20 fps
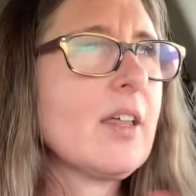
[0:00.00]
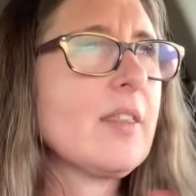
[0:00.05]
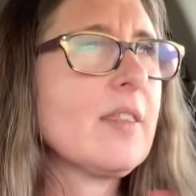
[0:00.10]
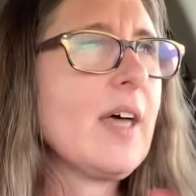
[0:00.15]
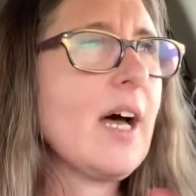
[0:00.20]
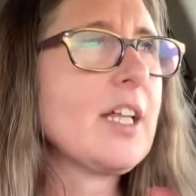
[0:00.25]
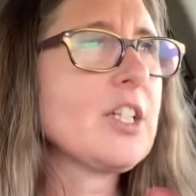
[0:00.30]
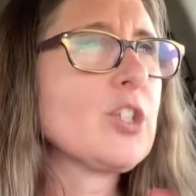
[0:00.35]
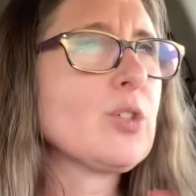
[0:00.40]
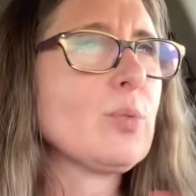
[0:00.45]

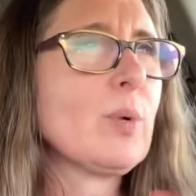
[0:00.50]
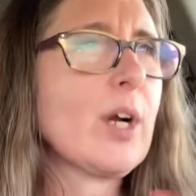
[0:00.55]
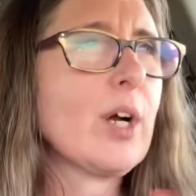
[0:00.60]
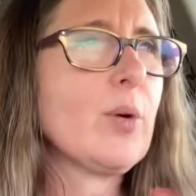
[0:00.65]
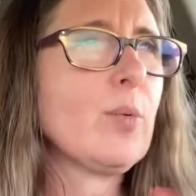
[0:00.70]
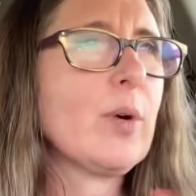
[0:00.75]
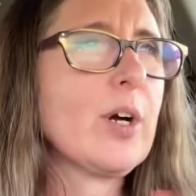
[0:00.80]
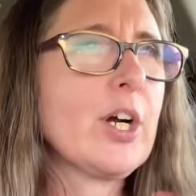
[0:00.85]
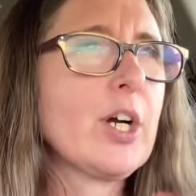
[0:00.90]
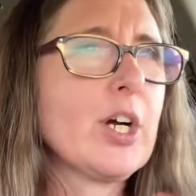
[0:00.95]
That's
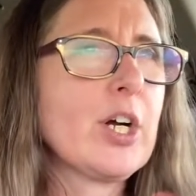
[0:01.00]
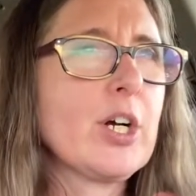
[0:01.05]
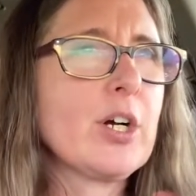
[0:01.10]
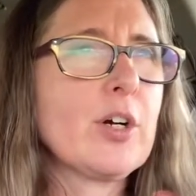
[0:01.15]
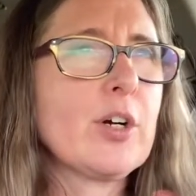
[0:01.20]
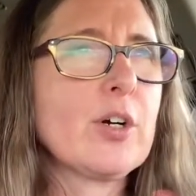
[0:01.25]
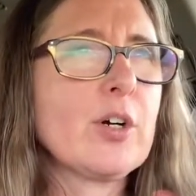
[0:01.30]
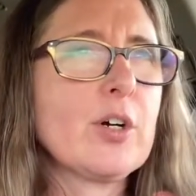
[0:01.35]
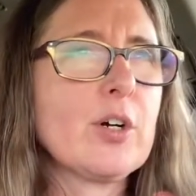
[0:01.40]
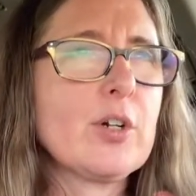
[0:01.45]
where
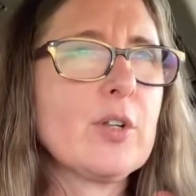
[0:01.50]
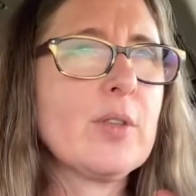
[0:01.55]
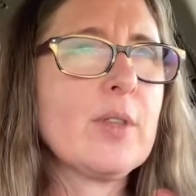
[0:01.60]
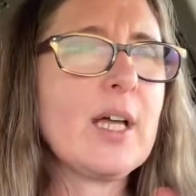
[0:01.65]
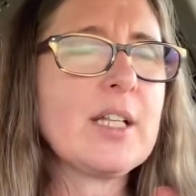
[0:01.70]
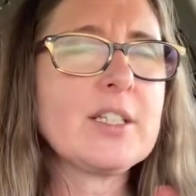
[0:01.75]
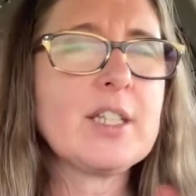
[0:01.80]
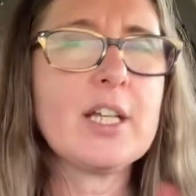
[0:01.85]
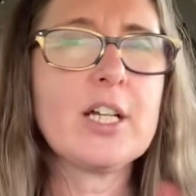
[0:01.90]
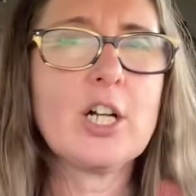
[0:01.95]
we're,
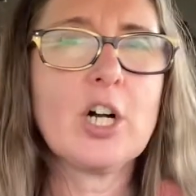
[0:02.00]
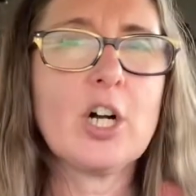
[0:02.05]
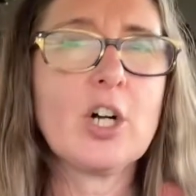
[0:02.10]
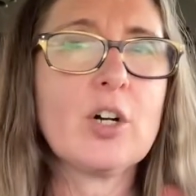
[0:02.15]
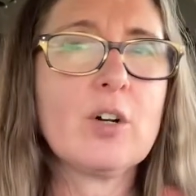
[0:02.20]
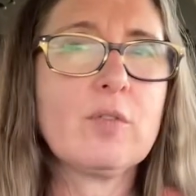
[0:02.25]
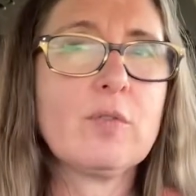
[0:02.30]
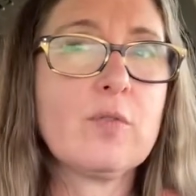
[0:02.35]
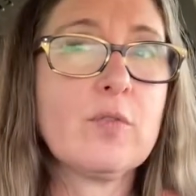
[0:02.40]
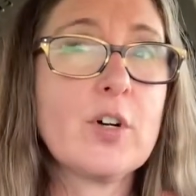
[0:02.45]
that's like
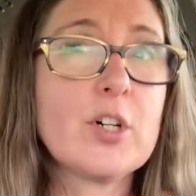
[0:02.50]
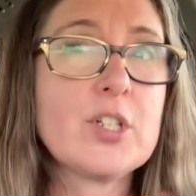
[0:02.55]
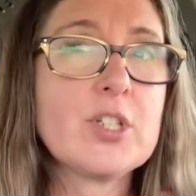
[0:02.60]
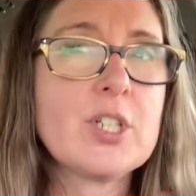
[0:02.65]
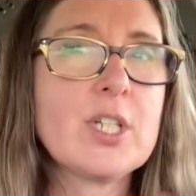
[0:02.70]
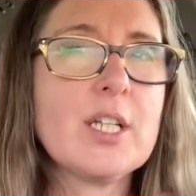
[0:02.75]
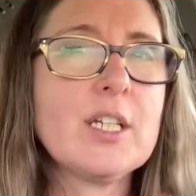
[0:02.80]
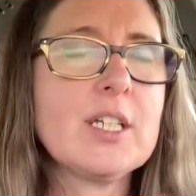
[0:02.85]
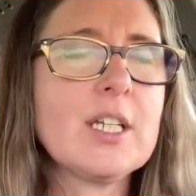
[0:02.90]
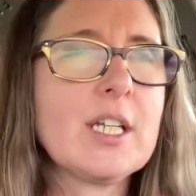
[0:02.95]
our
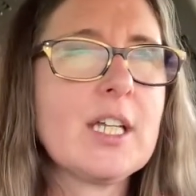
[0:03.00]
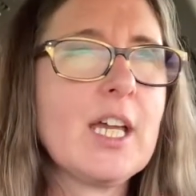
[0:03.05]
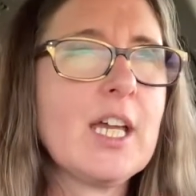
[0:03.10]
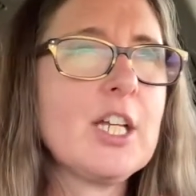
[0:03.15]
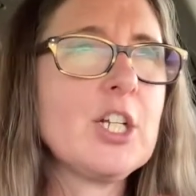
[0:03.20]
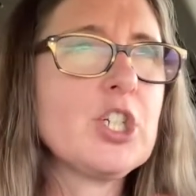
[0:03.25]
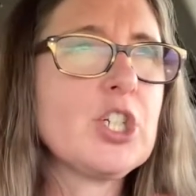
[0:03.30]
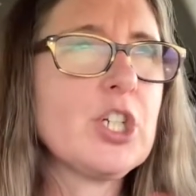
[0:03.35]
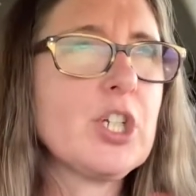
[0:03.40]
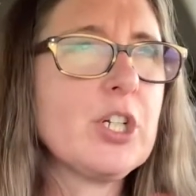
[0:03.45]
first
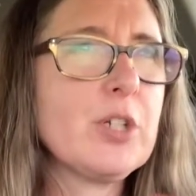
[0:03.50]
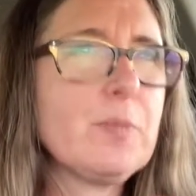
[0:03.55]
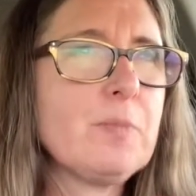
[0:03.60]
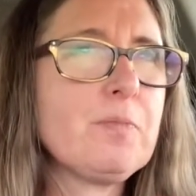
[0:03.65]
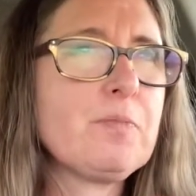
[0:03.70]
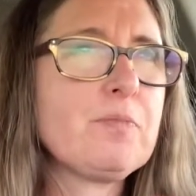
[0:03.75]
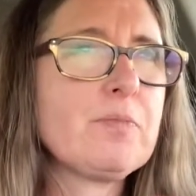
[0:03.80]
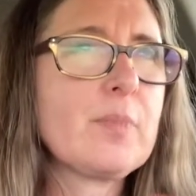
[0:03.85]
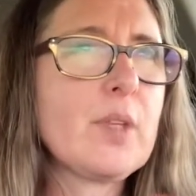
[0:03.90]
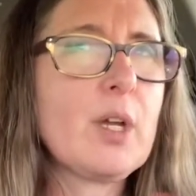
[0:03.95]
indication
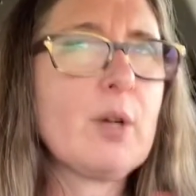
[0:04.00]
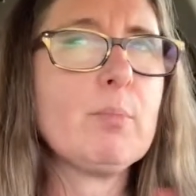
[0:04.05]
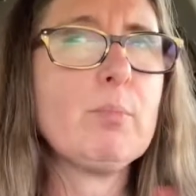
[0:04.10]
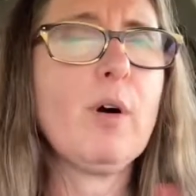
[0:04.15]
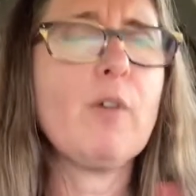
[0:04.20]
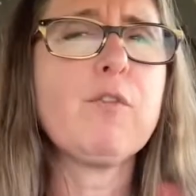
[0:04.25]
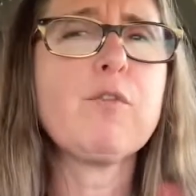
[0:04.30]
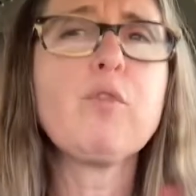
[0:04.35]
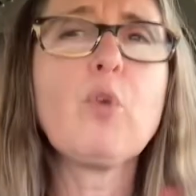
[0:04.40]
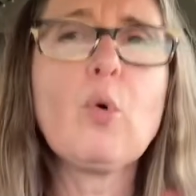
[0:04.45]

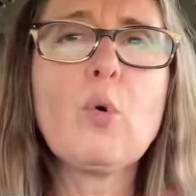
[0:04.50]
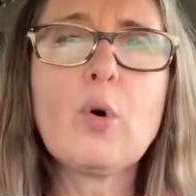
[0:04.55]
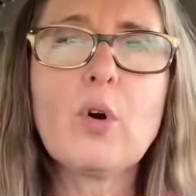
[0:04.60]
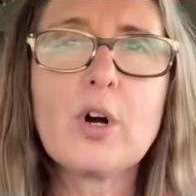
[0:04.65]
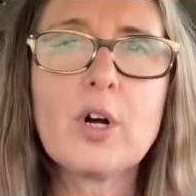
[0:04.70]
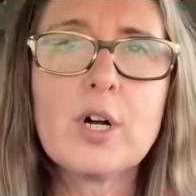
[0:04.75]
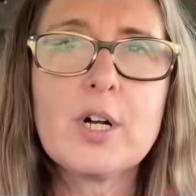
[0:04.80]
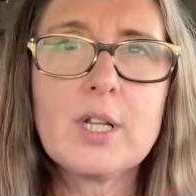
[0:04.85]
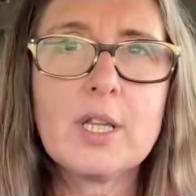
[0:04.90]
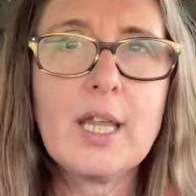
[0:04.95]

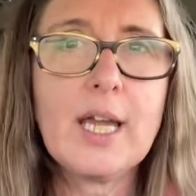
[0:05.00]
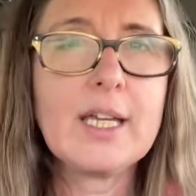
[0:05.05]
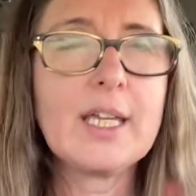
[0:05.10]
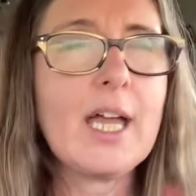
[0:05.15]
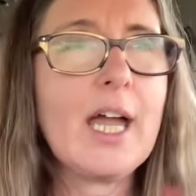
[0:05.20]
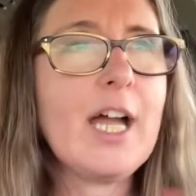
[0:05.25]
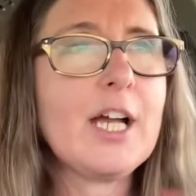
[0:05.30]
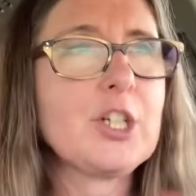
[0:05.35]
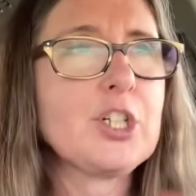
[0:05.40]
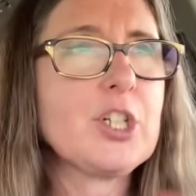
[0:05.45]
before like
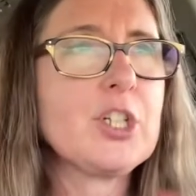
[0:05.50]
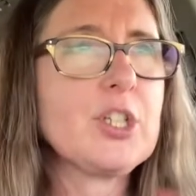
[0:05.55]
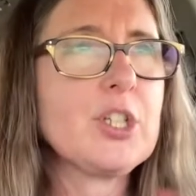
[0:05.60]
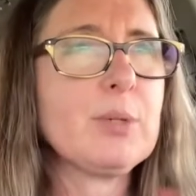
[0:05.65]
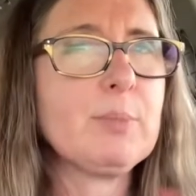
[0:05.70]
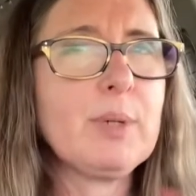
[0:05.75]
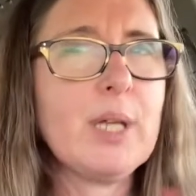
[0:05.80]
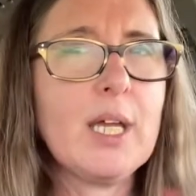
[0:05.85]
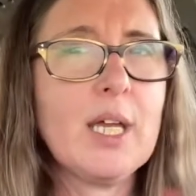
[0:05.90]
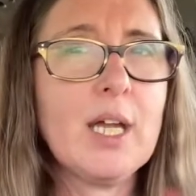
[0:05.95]
actions
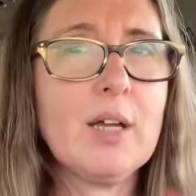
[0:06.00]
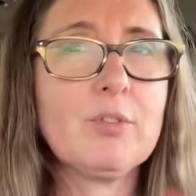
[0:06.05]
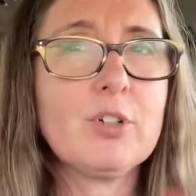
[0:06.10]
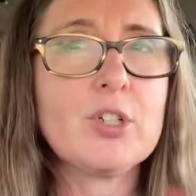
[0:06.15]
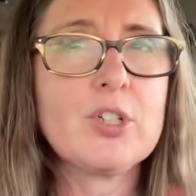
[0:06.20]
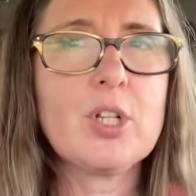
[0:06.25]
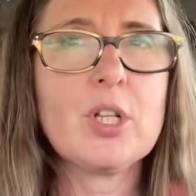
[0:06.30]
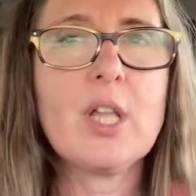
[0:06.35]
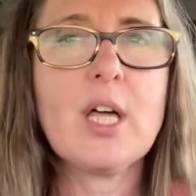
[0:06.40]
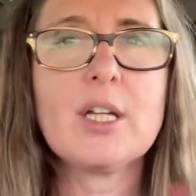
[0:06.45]
and
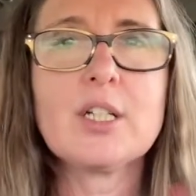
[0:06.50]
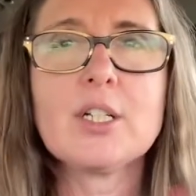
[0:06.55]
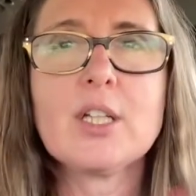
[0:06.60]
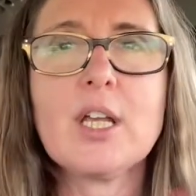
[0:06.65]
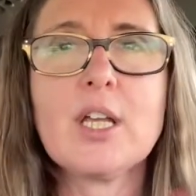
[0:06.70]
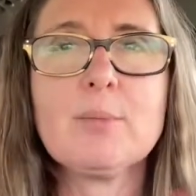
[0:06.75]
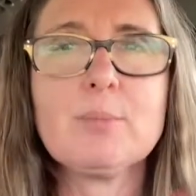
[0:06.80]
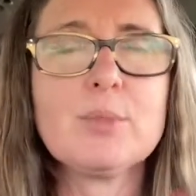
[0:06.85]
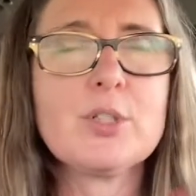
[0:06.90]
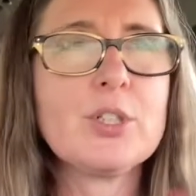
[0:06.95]
behaviors a lot of
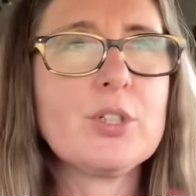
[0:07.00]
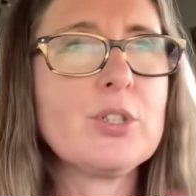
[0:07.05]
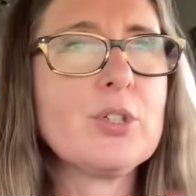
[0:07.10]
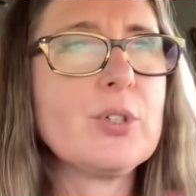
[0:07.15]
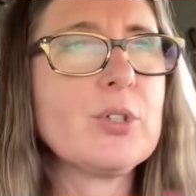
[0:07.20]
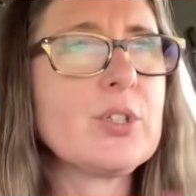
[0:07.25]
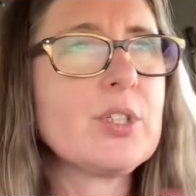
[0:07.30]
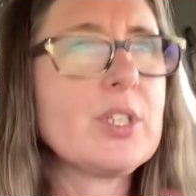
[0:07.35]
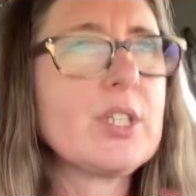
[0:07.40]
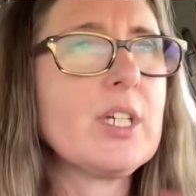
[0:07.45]
times.
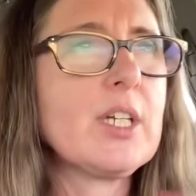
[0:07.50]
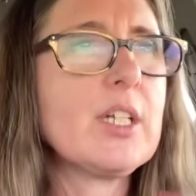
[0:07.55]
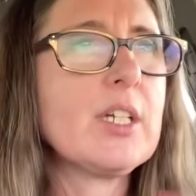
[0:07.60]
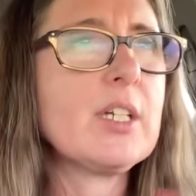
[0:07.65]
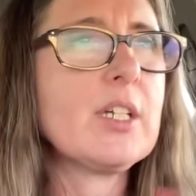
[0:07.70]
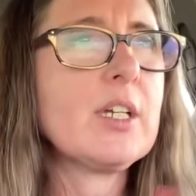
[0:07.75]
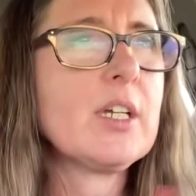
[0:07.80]
You'll see